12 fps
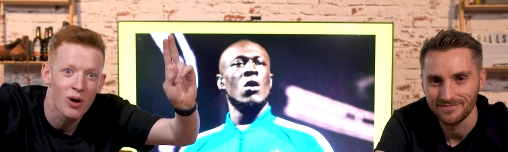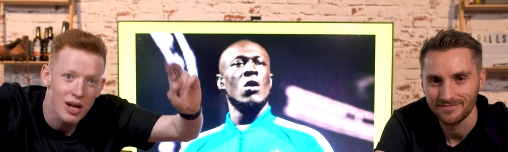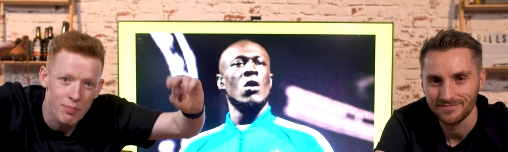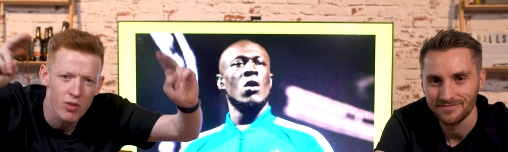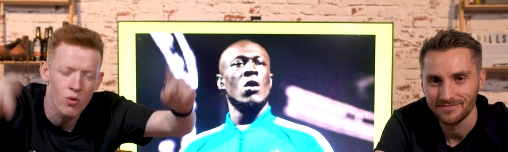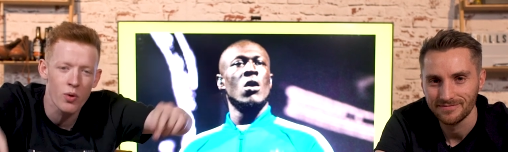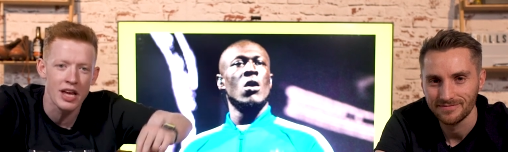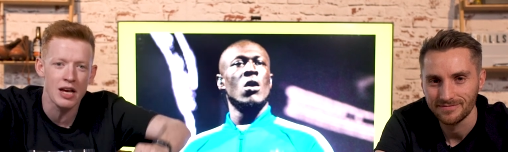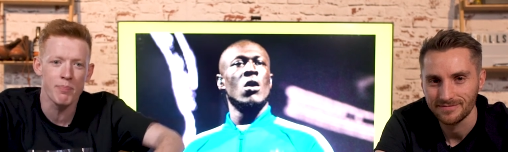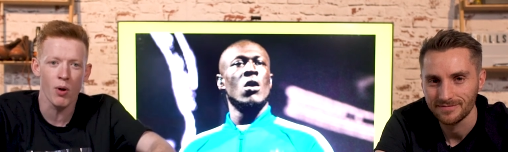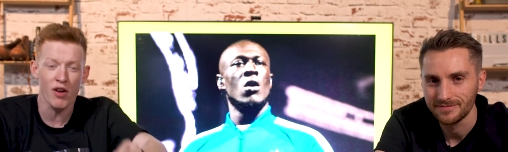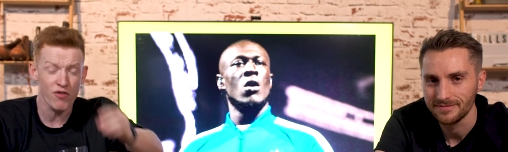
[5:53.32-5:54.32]
Speaker 1: clip of the
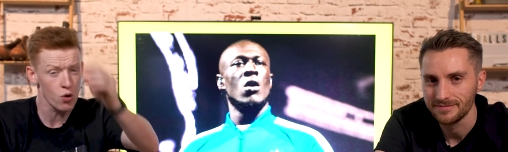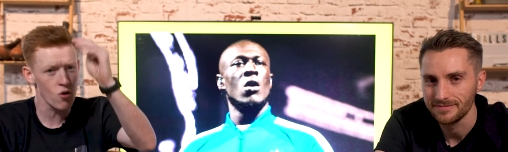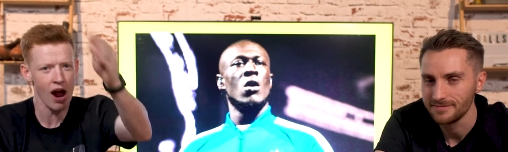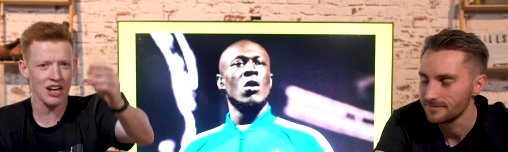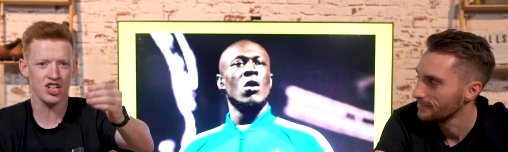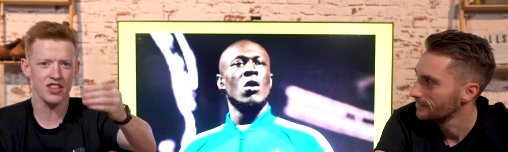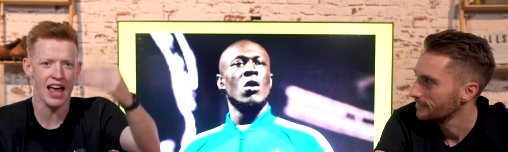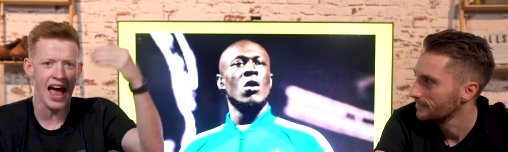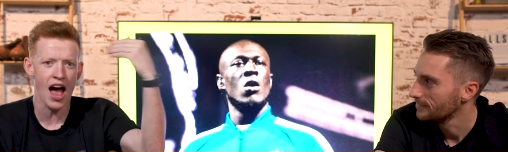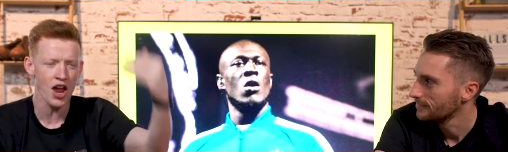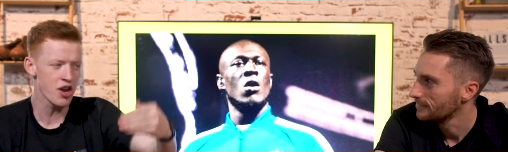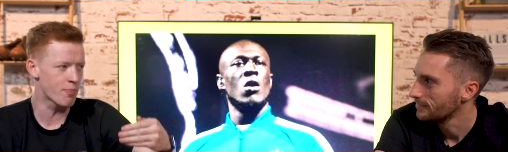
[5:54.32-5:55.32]
week. But if you were actually there
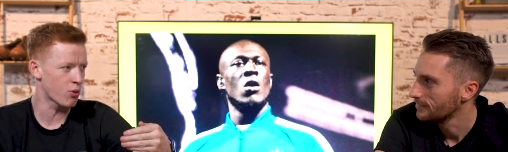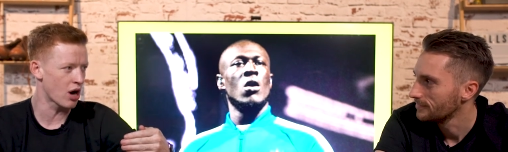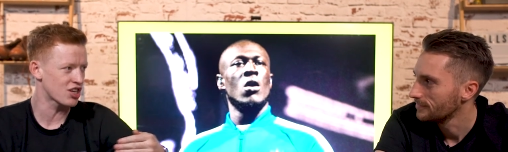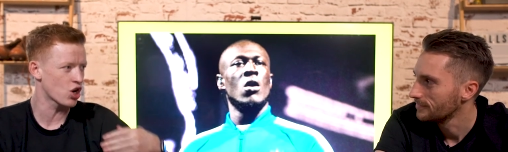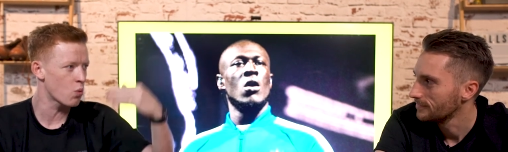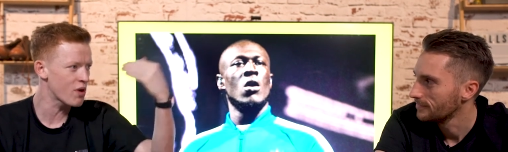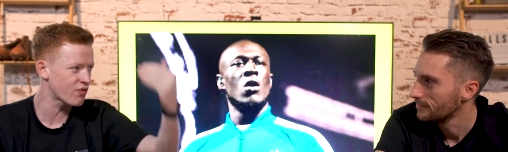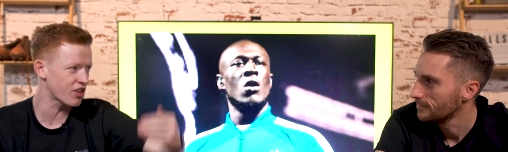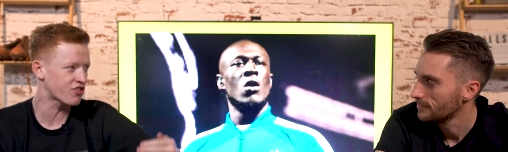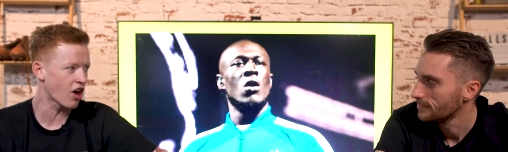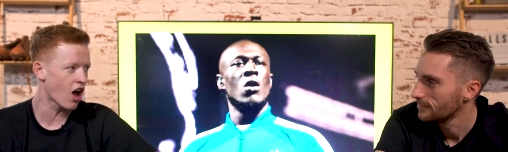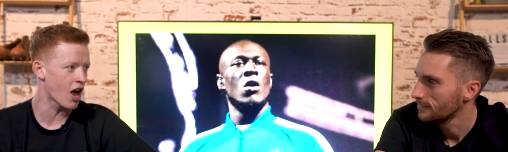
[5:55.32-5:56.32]
under pressure with the
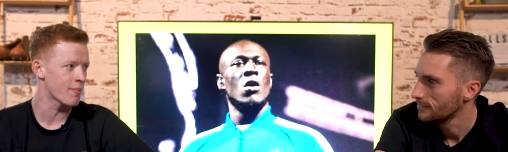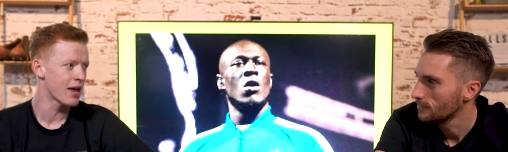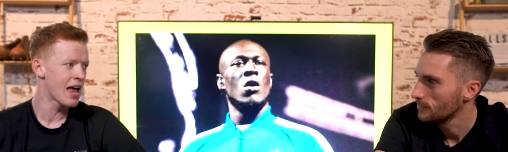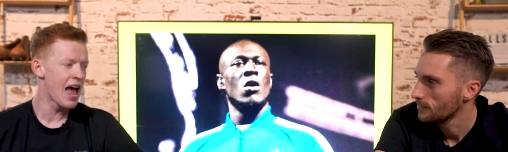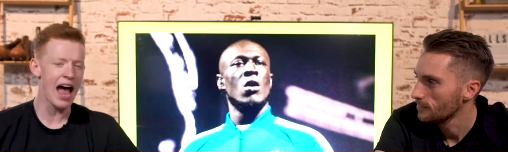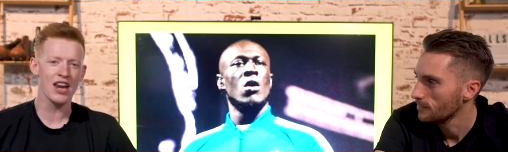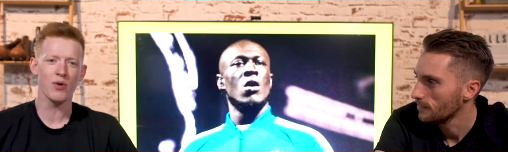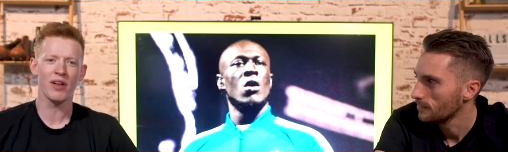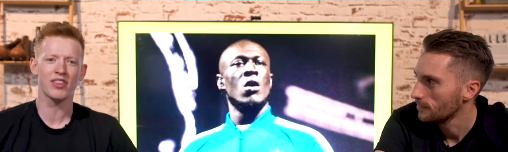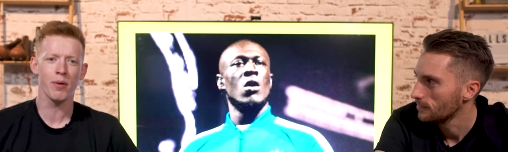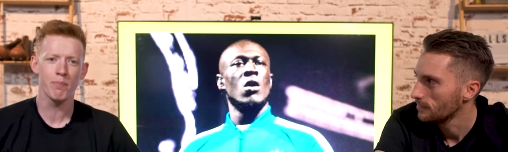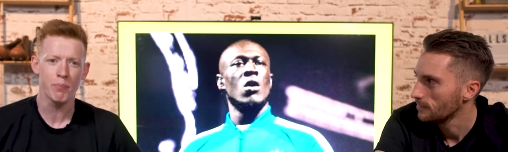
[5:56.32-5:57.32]
time and you
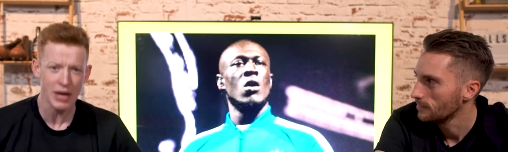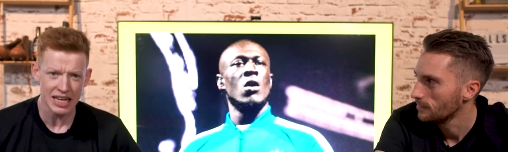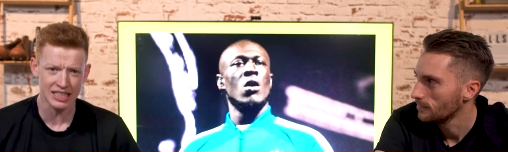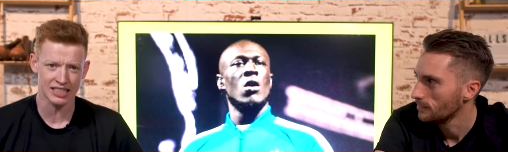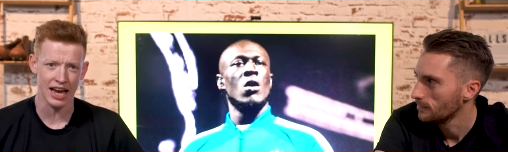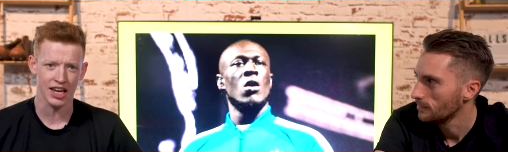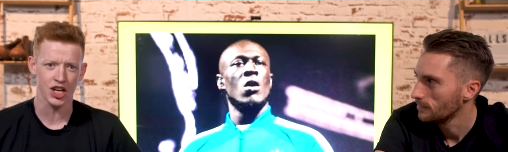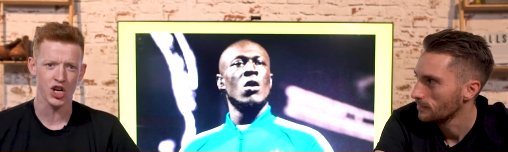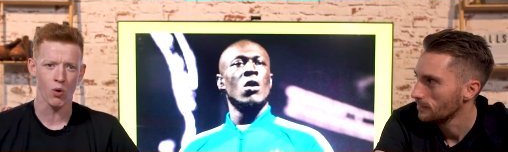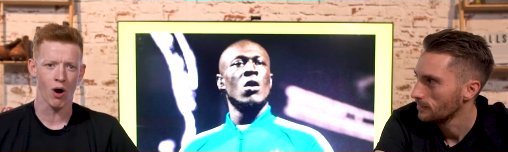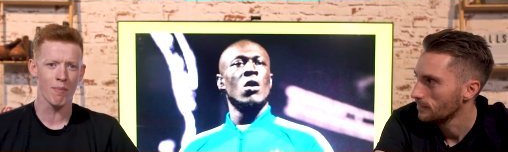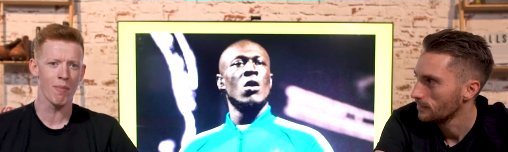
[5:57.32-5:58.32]
had the beast taking
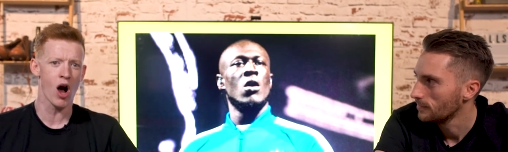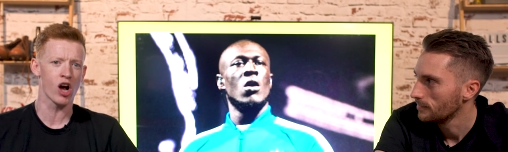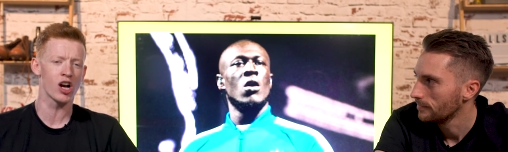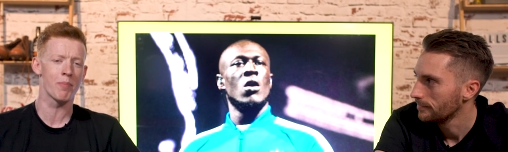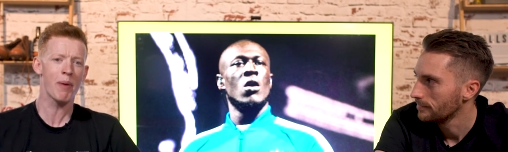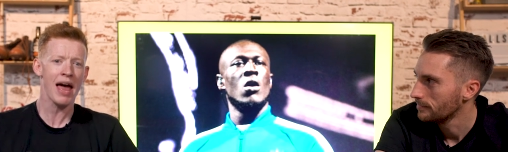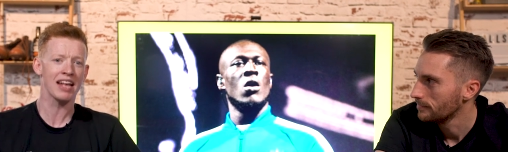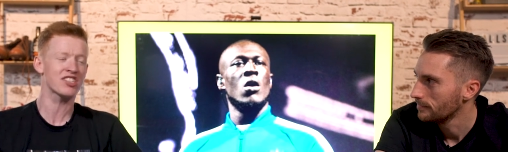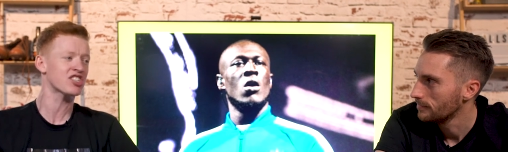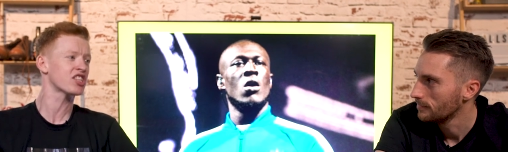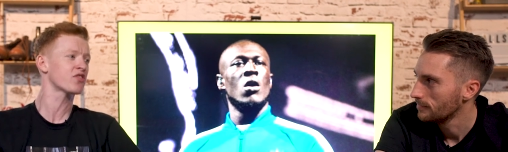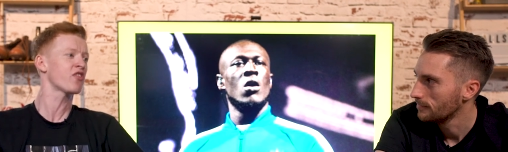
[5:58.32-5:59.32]
you on, Mark Labbett,
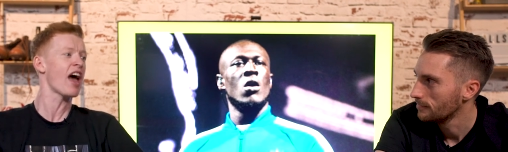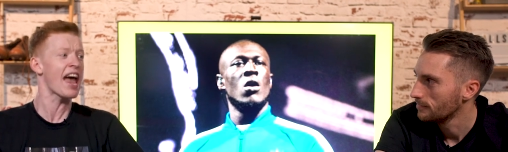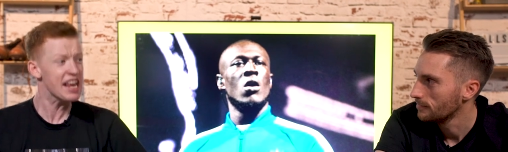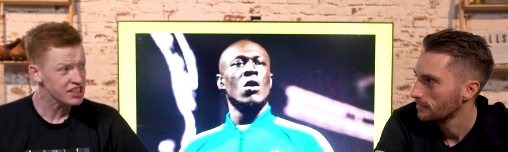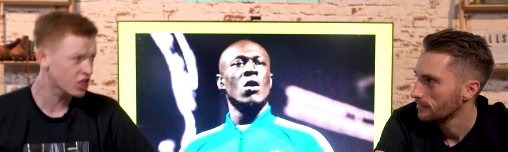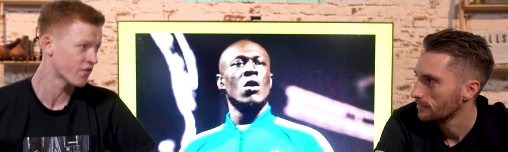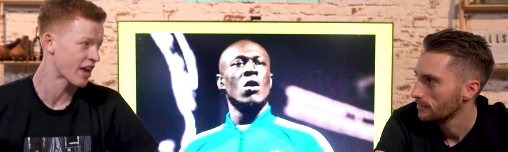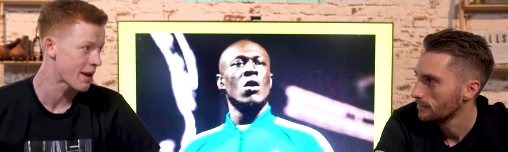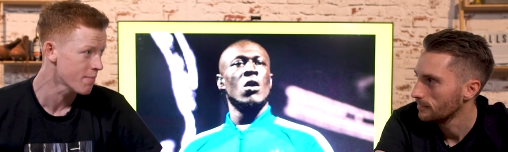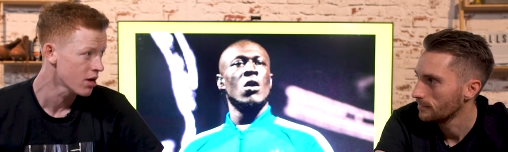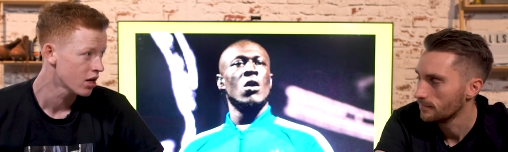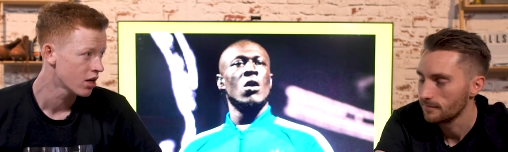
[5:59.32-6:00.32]
six foot eight of
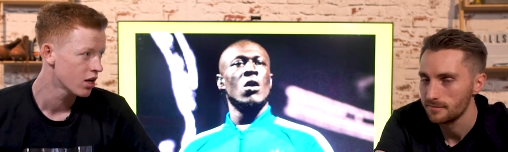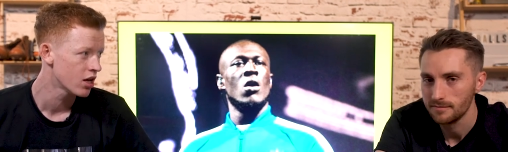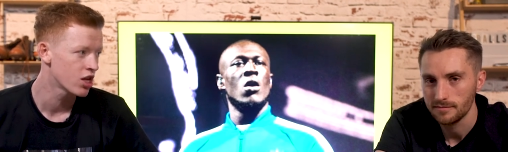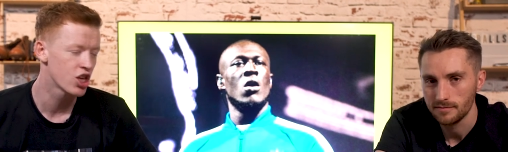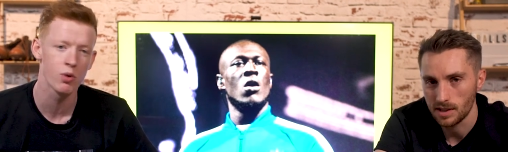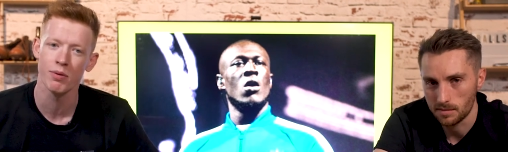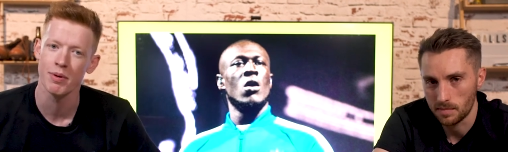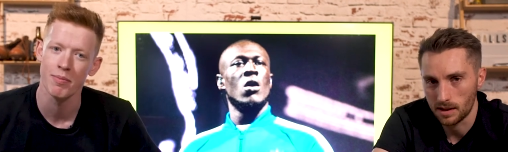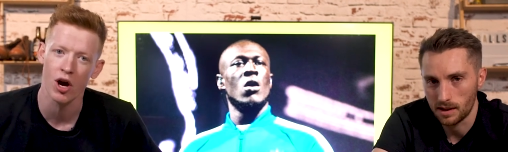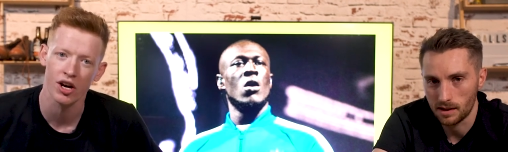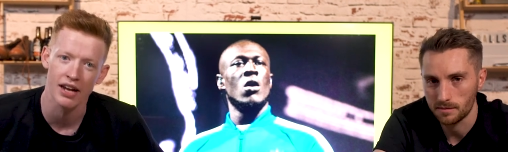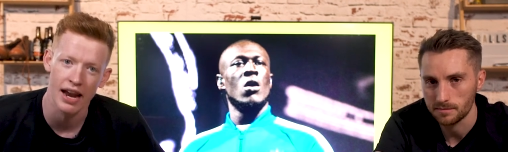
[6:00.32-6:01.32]
him, you wouldn't be
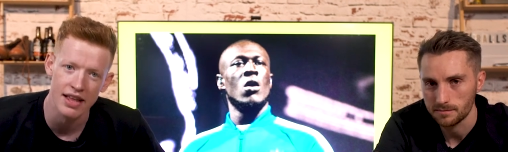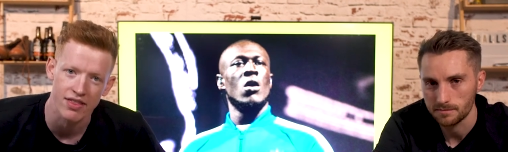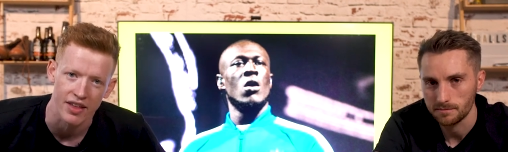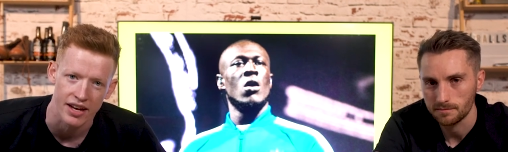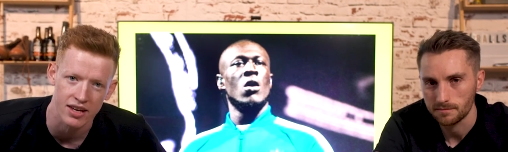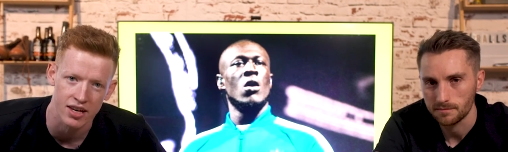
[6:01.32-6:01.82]
murking anything.